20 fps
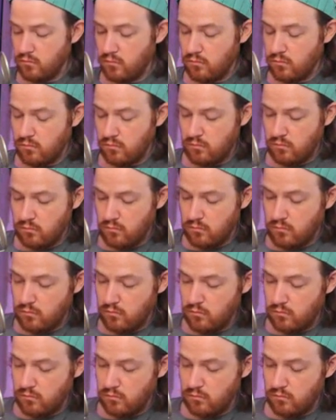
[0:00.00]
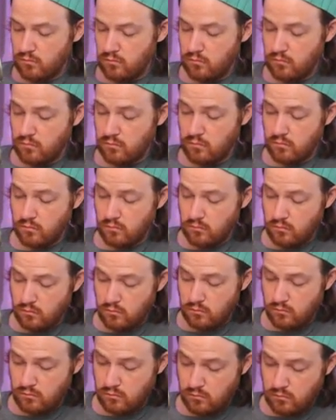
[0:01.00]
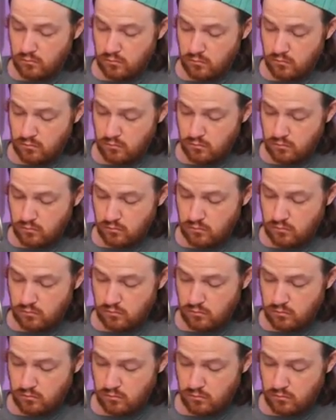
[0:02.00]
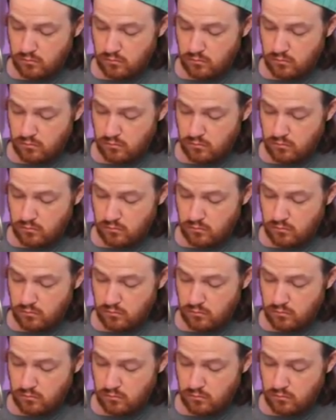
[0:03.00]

[no speech]